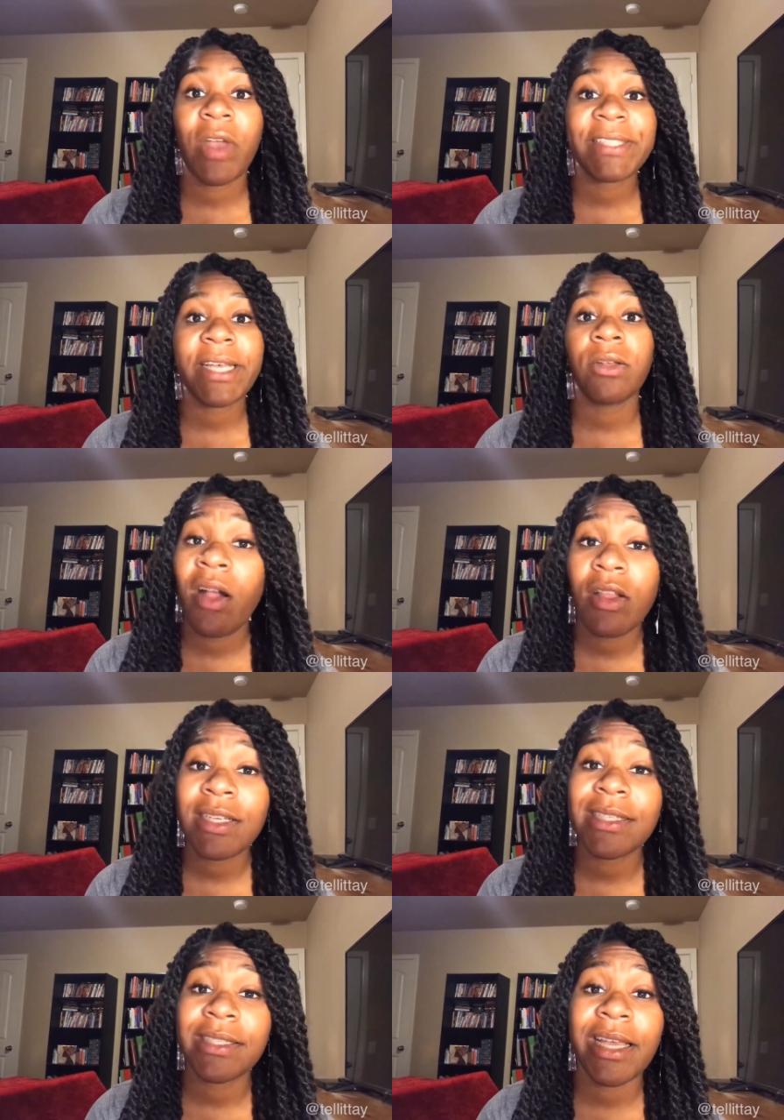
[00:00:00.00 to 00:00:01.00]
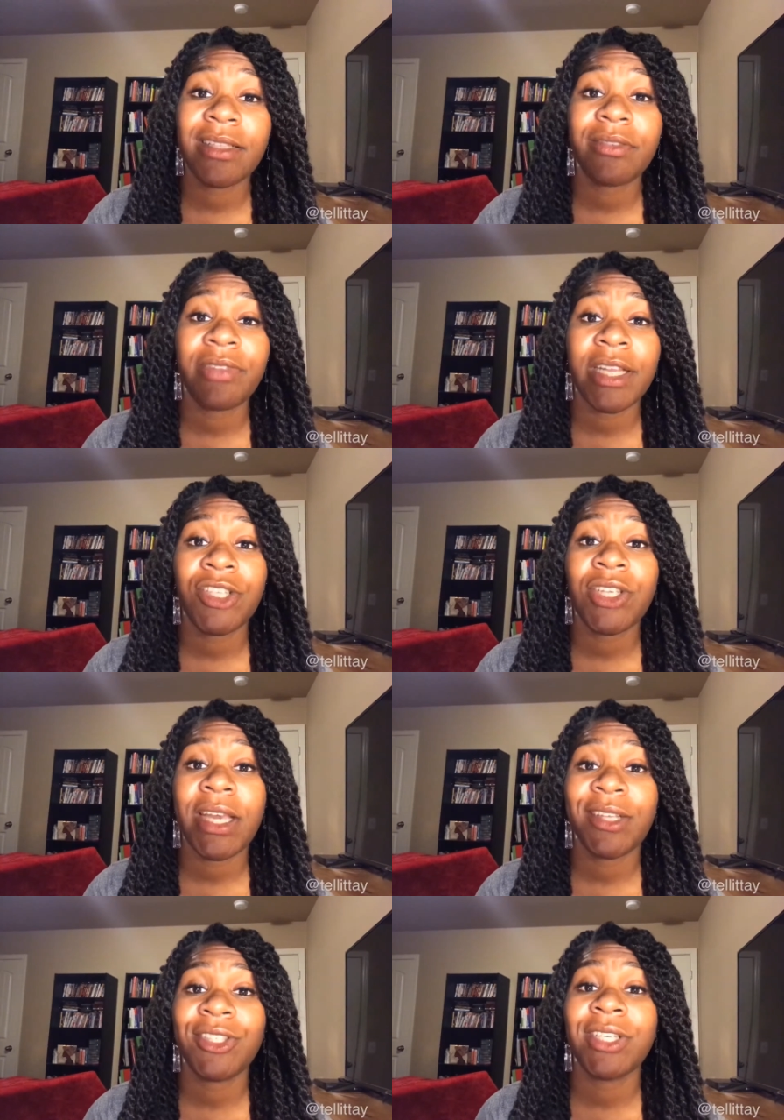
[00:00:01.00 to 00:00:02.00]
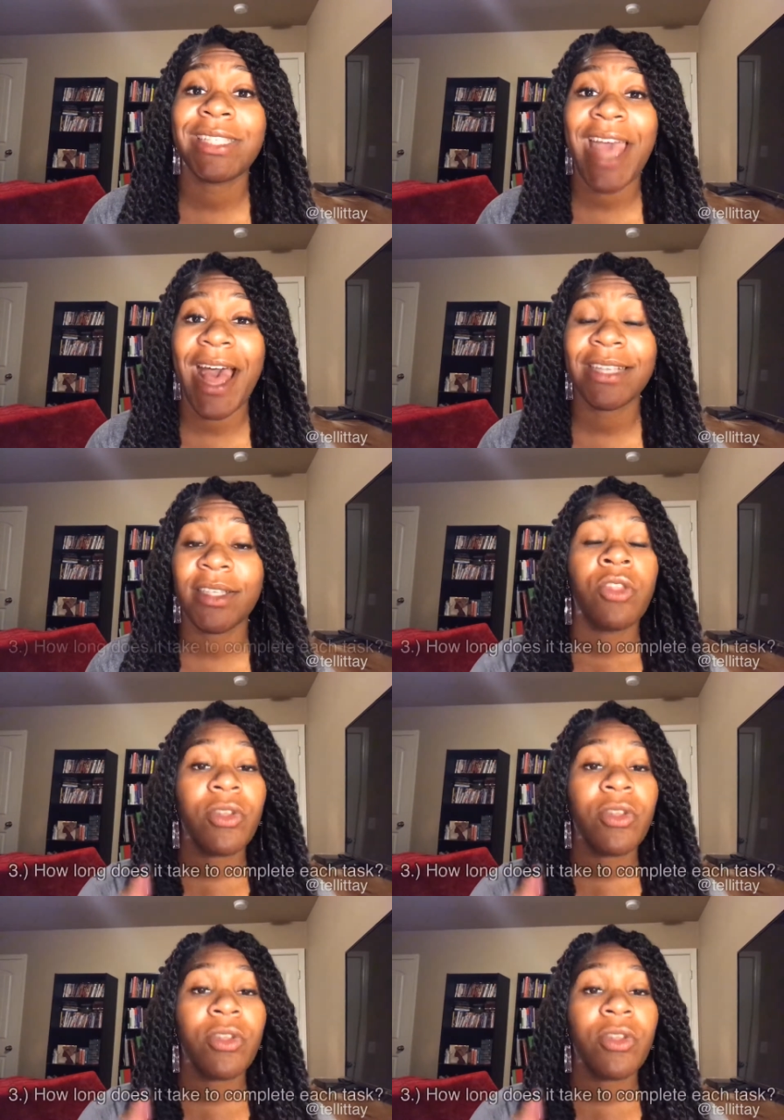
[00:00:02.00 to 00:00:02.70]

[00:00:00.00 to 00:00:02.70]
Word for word: write down how long does it take to finish each task.